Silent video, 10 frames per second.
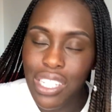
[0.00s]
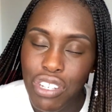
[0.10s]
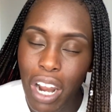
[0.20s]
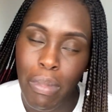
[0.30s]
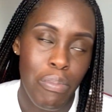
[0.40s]

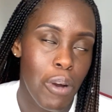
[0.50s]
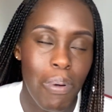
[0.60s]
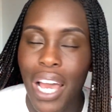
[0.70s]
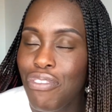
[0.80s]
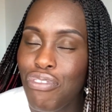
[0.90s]
remember
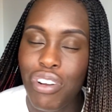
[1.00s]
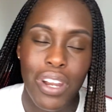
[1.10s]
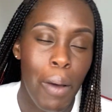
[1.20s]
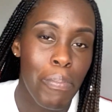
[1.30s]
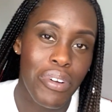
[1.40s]
applying for a
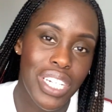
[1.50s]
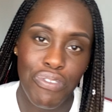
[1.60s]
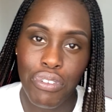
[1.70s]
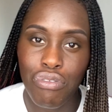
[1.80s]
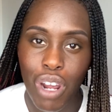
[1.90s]
number of
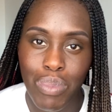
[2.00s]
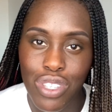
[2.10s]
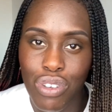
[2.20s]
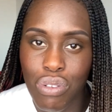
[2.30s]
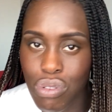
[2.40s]
different drama
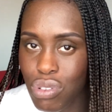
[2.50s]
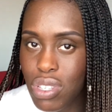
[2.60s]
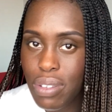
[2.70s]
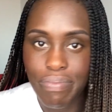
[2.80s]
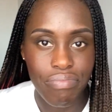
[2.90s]

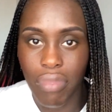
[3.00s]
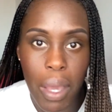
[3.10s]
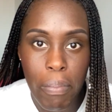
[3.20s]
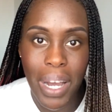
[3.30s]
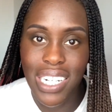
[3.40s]
schools,
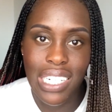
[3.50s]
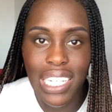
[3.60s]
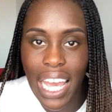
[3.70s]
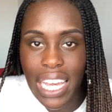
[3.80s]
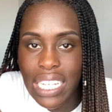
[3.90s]
but I
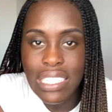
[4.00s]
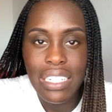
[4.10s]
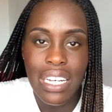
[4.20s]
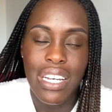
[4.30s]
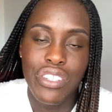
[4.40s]
didn't get in.
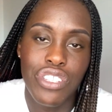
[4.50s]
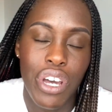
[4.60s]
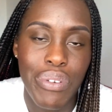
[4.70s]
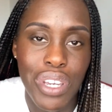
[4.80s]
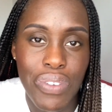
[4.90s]

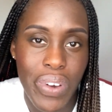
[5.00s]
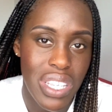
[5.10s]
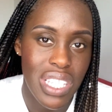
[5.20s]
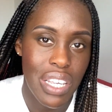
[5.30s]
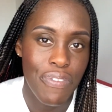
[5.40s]
So
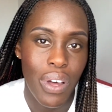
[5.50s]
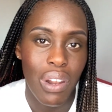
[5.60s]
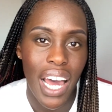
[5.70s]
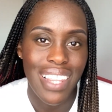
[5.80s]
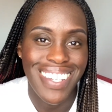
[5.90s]
university
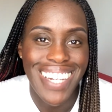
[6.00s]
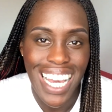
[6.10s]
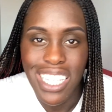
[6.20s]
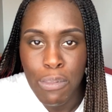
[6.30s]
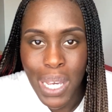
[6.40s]
felt like the
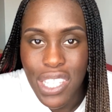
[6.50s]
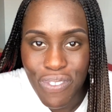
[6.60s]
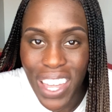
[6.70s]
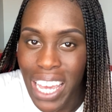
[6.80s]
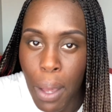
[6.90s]
next best
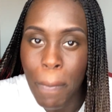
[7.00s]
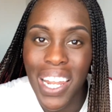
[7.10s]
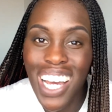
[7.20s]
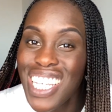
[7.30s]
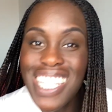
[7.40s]
thing.
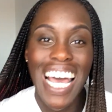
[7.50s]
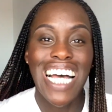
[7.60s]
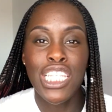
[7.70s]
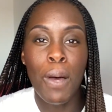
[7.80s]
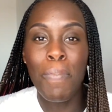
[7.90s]
Plus,
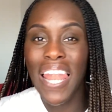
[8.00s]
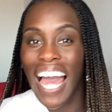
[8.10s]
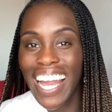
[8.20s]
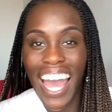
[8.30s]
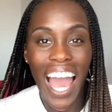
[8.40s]
as a
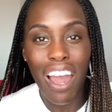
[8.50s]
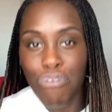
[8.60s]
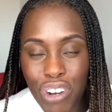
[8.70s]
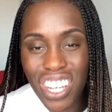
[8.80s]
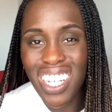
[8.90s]
Black
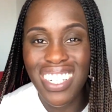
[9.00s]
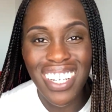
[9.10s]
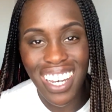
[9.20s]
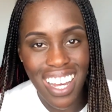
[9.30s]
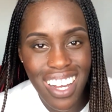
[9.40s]
African
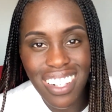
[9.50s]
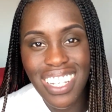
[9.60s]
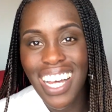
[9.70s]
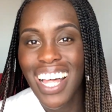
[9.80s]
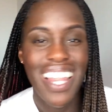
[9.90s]

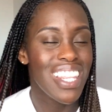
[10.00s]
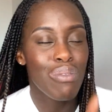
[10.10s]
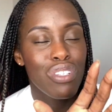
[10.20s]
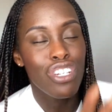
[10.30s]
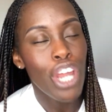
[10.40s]
girl, there
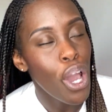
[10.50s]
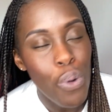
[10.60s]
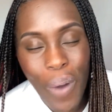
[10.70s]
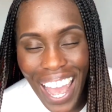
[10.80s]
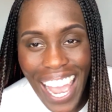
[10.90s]
was no
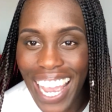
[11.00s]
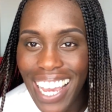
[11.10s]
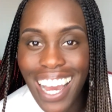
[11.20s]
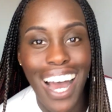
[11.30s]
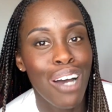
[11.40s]

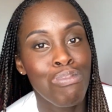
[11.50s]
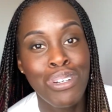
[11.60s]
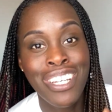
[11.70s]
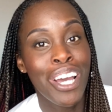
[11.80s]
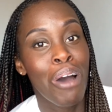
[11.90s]
way I
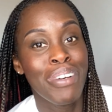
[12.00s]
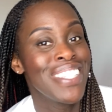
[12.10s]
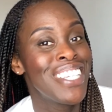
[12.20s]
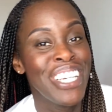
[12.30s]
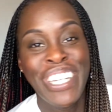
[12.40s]
wasn't going
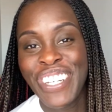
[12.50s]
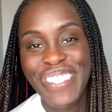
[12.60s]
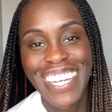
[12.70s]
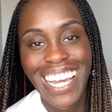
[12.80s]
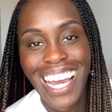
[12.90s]
to
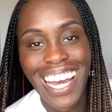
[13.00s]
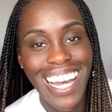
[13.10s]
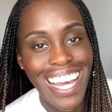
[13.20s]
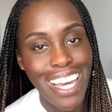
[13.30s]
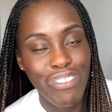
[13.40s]
uni
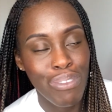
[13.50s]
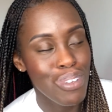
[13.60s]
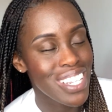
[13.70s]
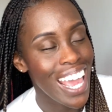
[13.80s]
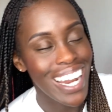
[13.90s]
if there
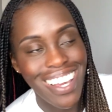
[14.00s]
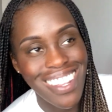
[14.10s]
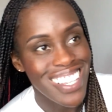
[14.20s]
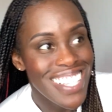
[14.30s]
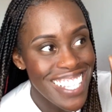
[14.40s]
wasn't any
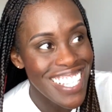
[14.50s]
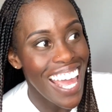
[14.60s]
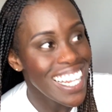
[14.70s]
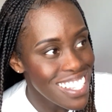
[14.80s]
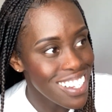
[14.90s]
other
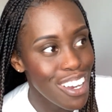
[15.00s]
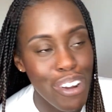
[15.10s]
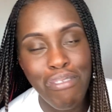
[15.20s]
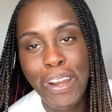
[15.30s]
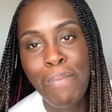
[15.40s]
set
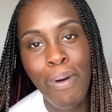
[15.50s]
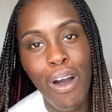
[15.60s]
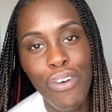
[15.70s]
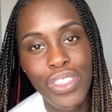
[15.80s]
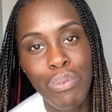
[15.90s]
career
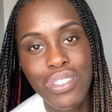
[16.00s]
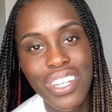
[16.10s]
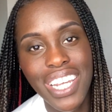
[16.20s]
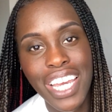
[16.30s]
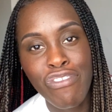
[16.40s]
path that was
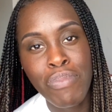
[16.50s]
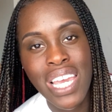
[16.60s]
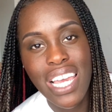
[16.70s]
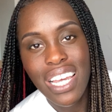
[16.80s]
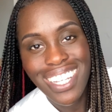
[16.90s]
gonna give
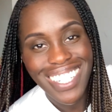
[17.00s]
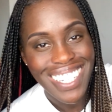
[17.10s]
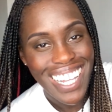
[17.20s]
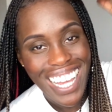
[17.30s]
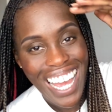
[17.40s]
me
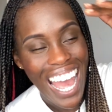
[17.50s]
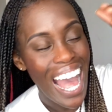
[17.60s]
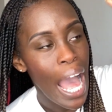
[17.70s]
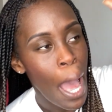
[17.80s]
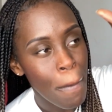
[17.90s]

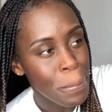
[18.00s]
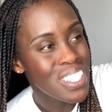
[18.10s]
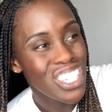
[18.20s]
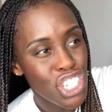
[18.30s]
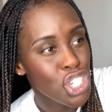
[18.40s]

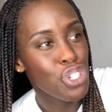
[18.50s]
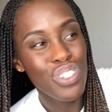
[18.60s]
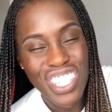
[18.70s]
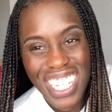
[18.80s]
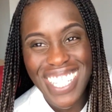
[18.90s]

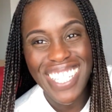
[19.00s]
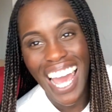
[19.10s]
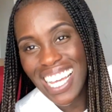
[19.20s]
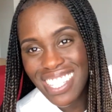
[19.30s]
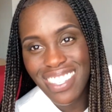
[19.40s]
aptitude
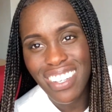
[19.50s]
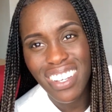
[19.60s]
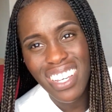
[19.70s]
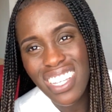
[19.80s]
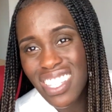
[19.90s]
success.
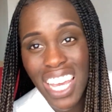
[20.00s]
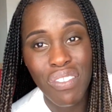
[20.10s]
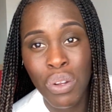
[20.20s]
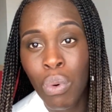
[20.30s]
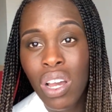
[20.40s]
Is that
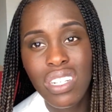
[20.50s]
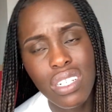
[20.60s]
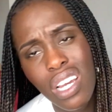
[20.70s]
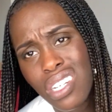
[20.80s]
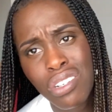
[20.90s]
even a word?
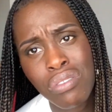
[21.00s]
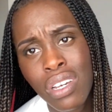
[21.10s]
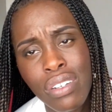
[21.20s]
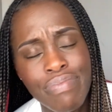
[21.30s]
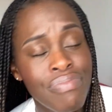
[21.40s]
I don't
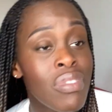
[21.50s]
know.